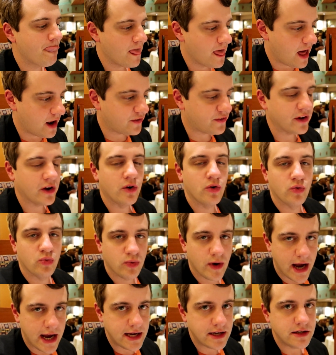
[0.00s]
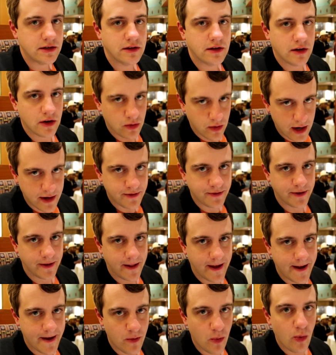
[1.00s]
That is a great great
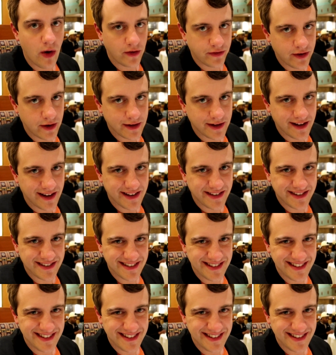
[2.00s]
filet. Well done, guys.